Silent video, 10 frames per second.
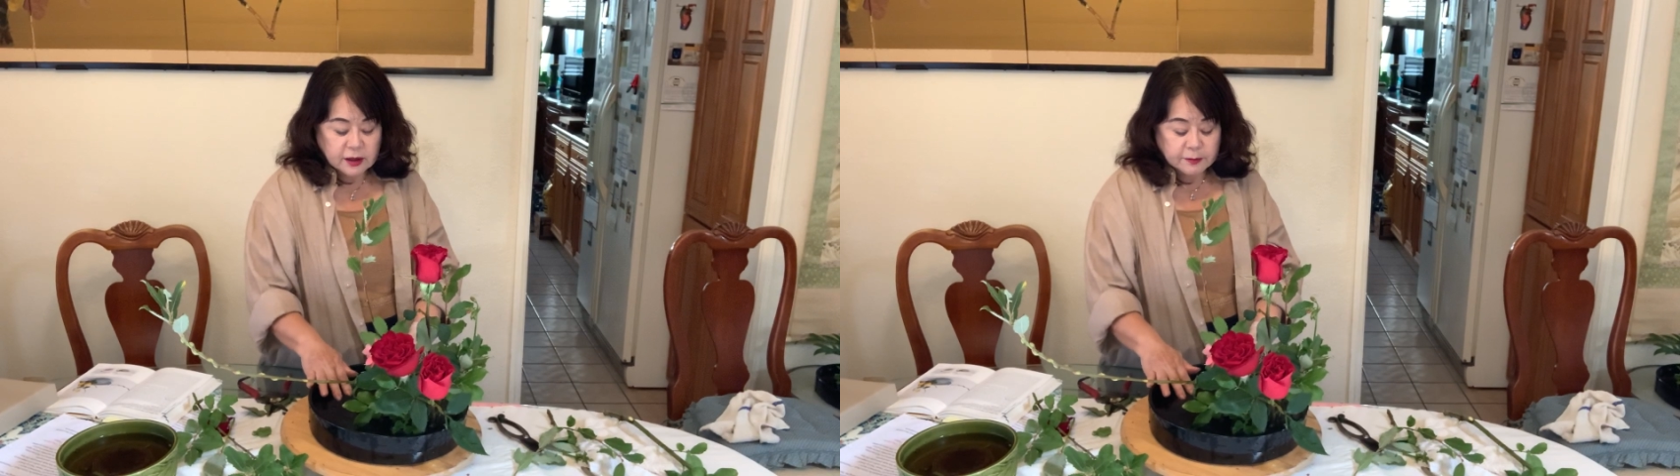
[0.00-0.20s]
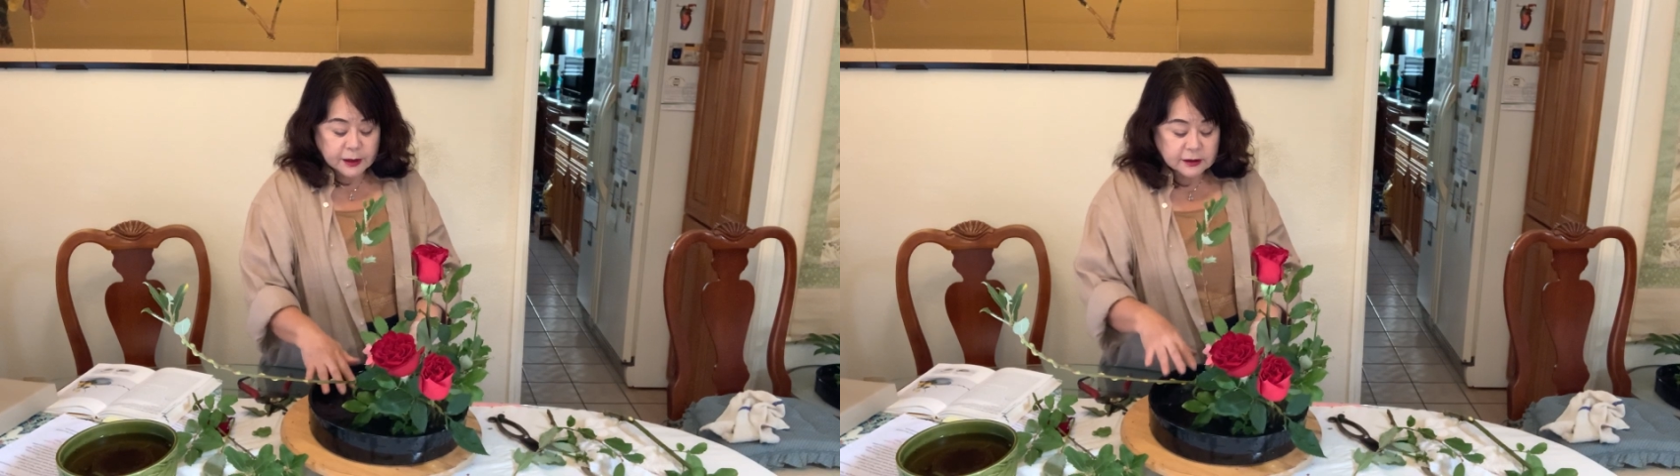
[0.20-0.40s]

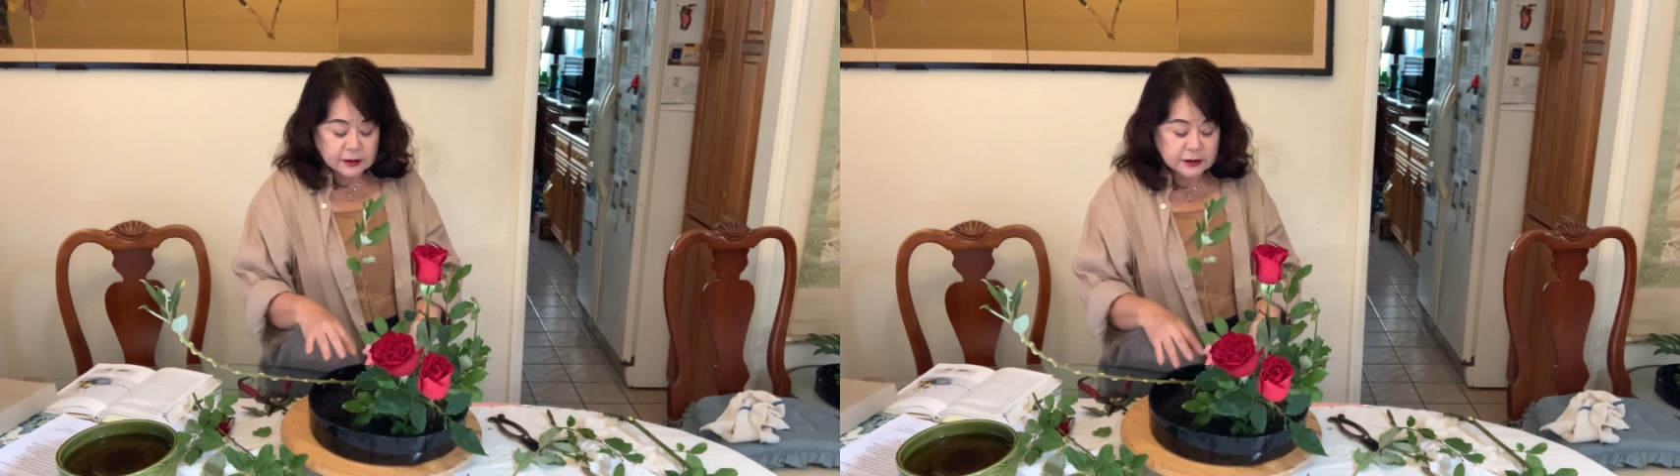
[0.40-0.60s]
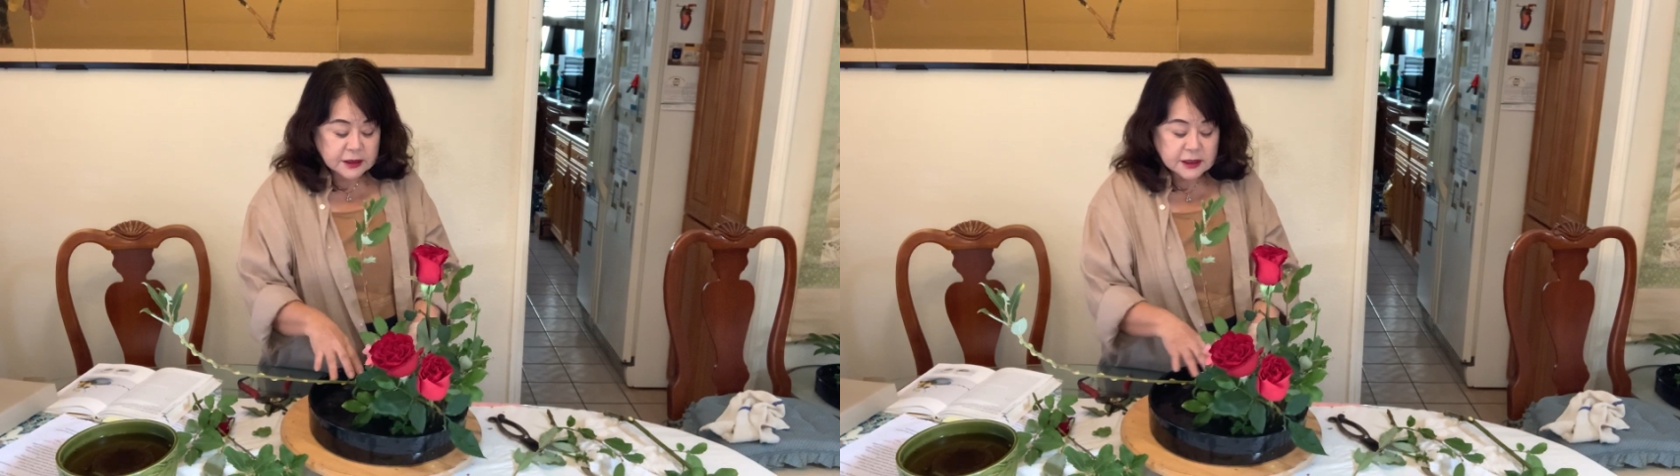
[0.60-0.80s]
But
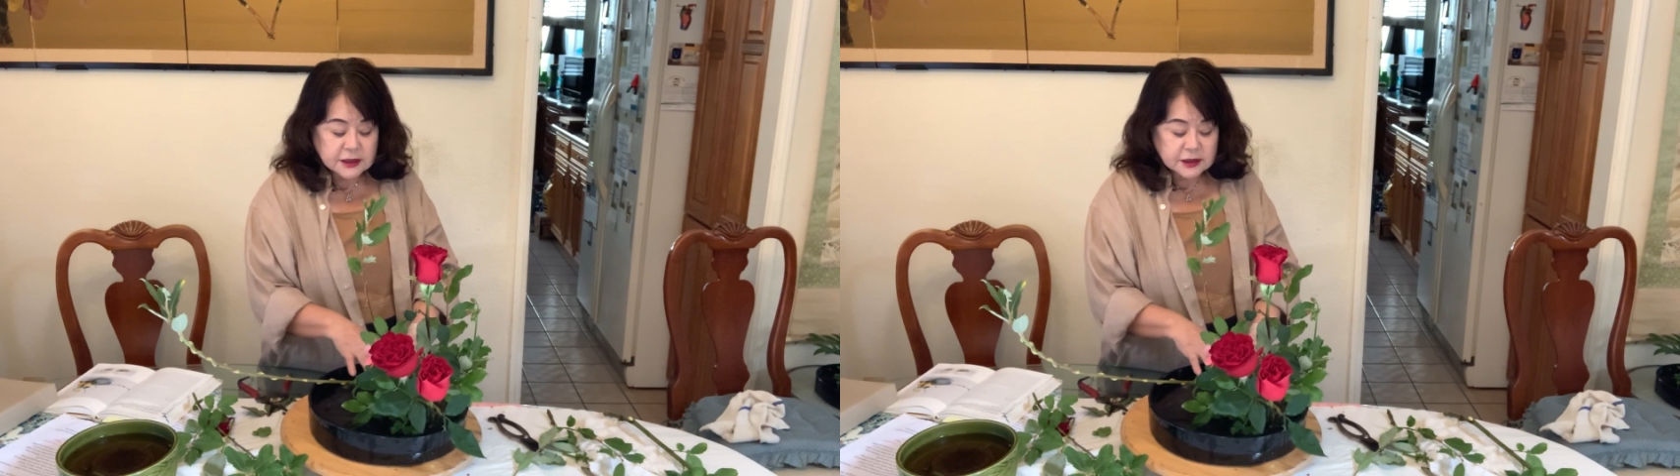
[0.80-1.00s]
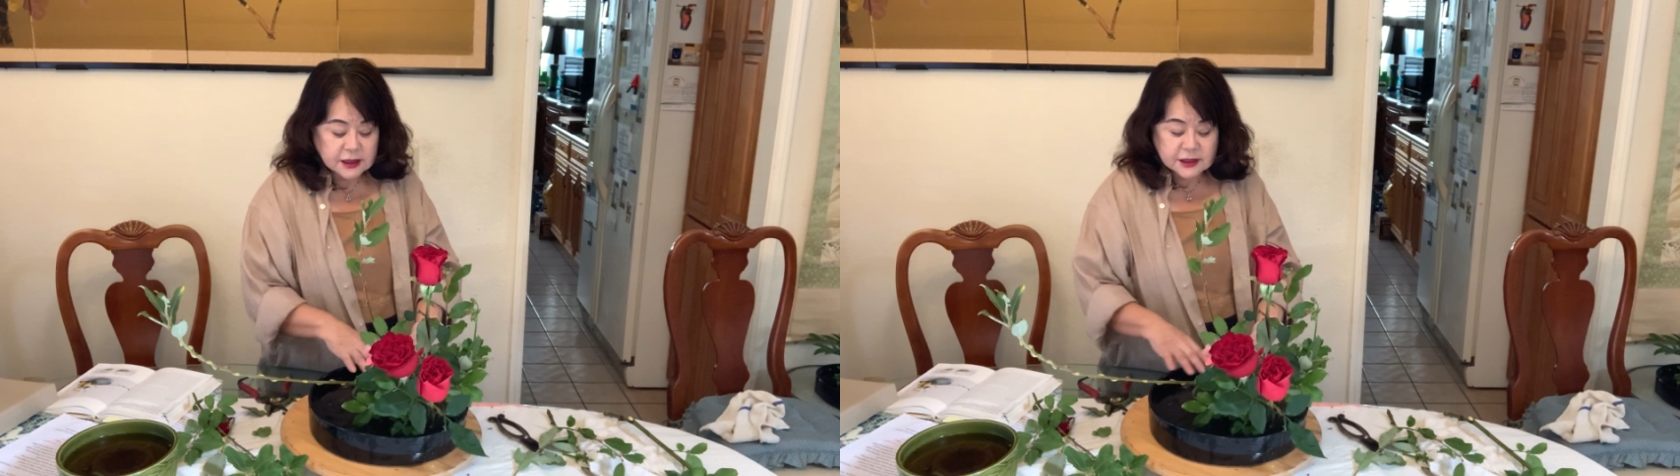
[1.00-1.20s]
this
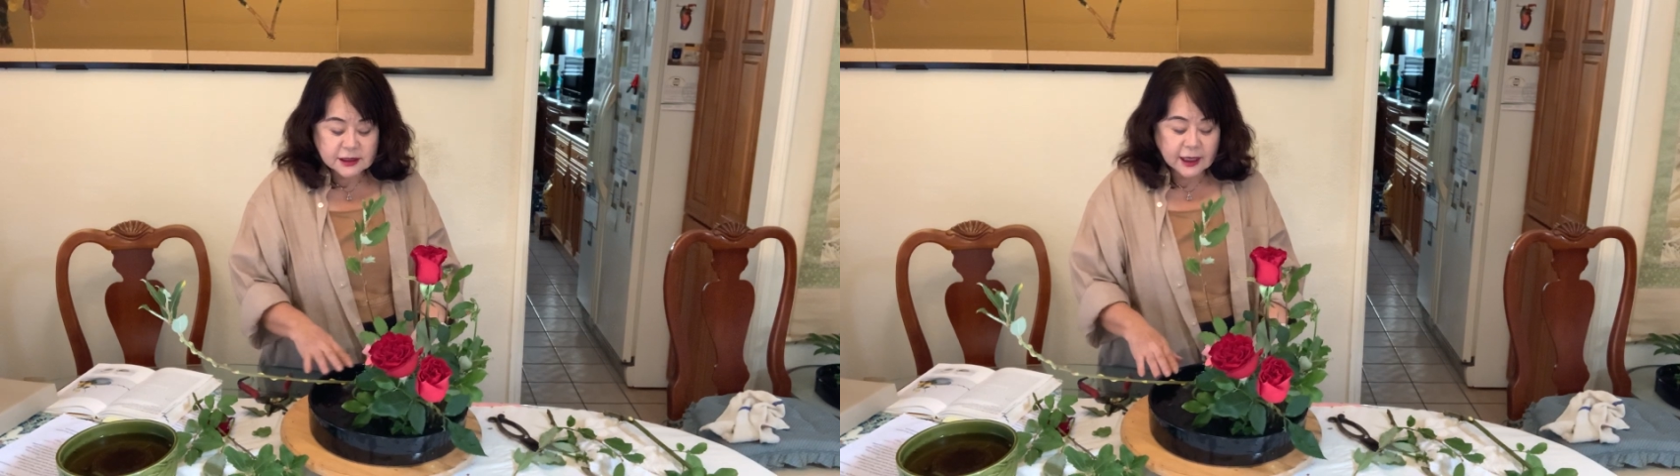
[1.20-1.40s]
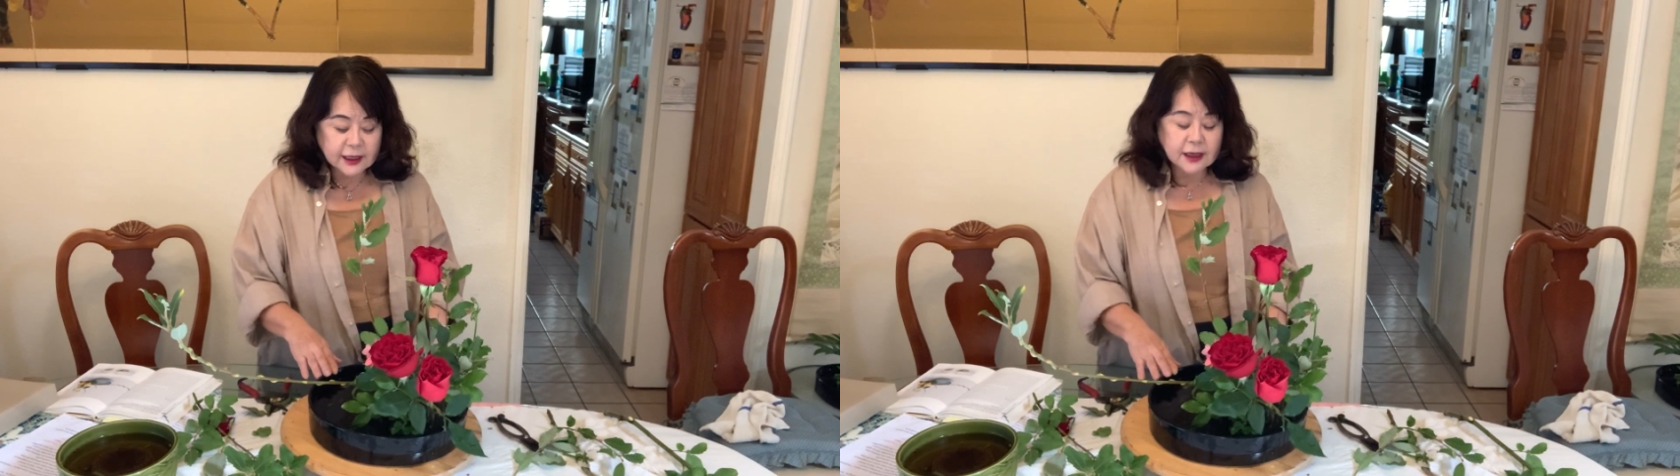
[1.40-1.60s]
is just
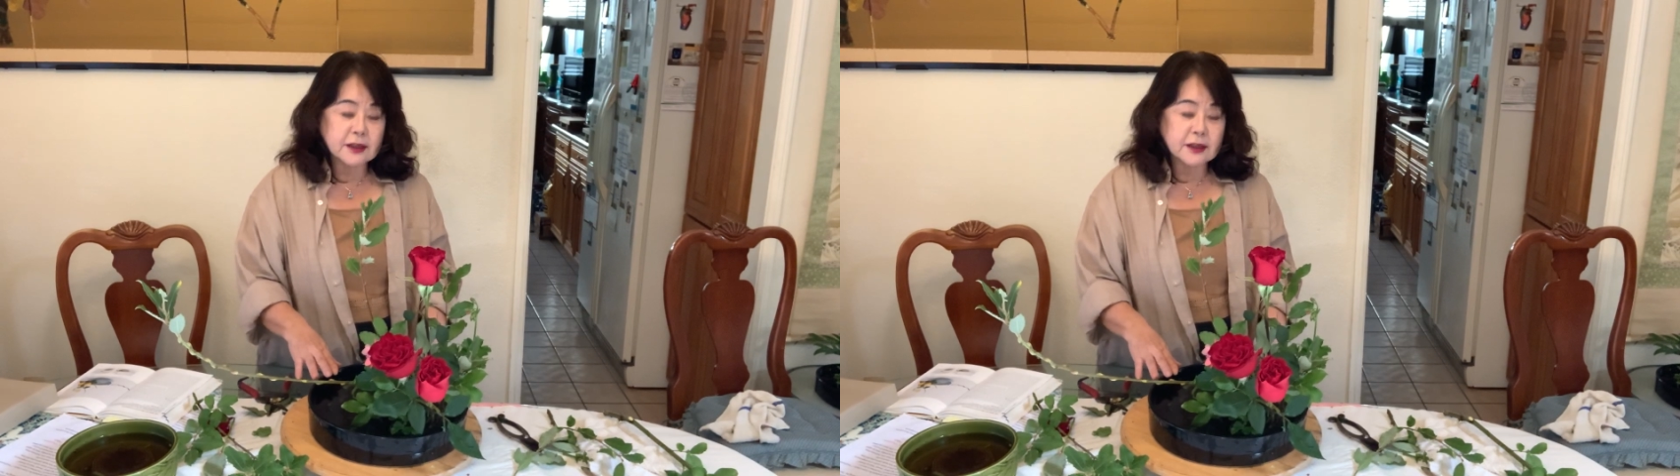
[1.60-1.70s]
like